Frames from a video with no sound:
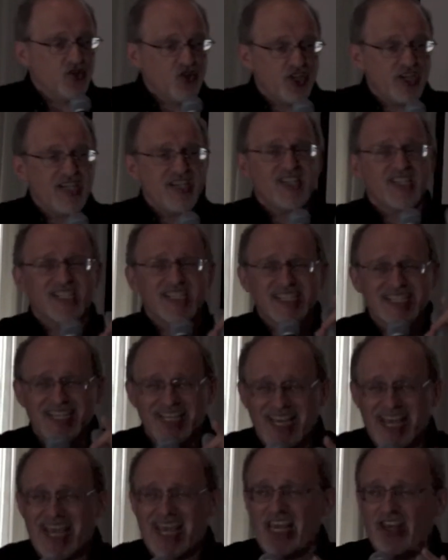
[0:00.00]

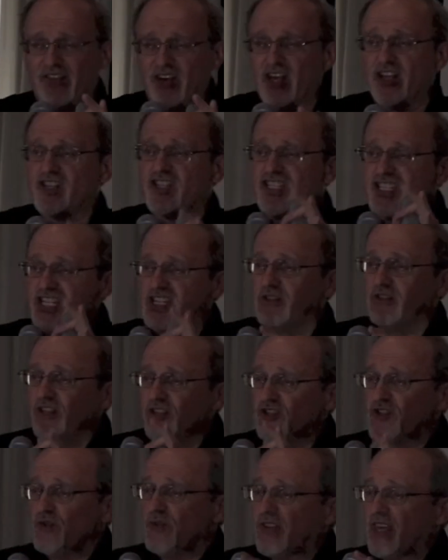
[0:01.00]
Jesus gave us
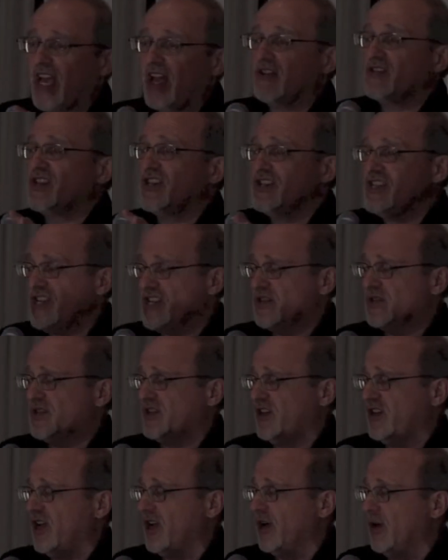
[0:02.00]
nearly 2,000
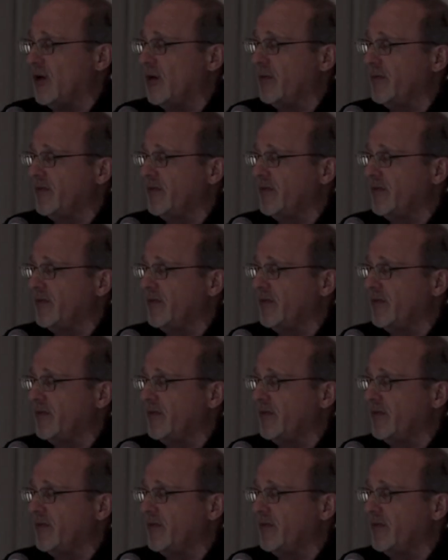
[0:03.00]
years ago,